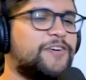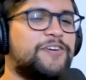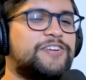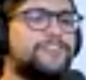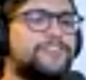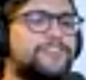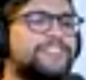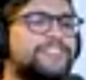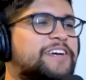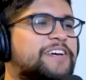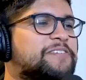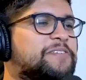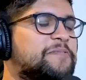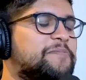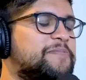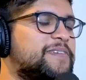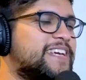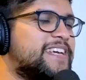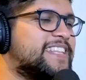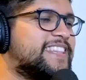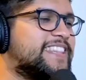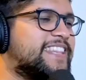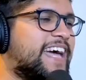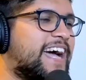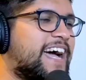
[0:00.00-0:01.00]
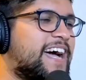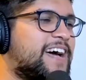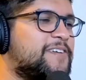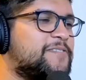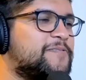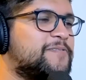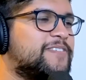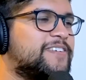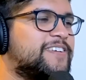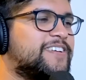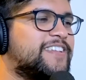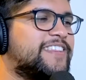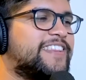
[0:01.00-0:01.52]
used to be in that
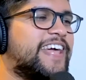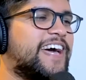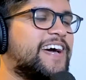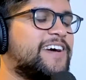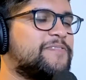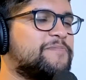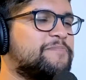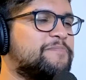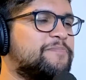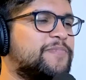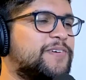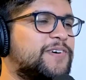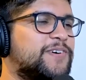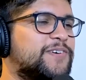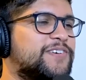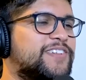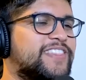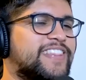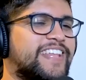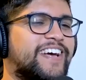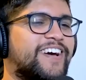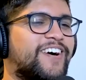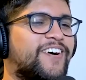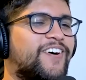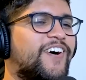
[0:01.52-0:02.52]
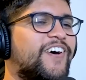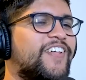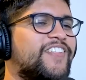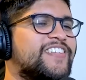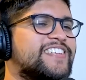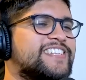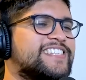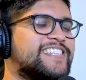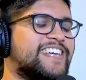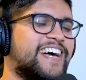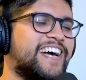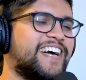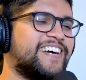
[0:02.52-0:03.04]
mood like all
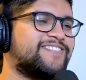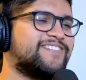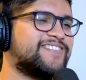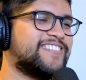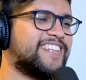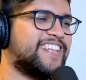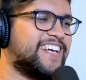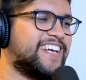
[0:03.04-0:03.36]
the time.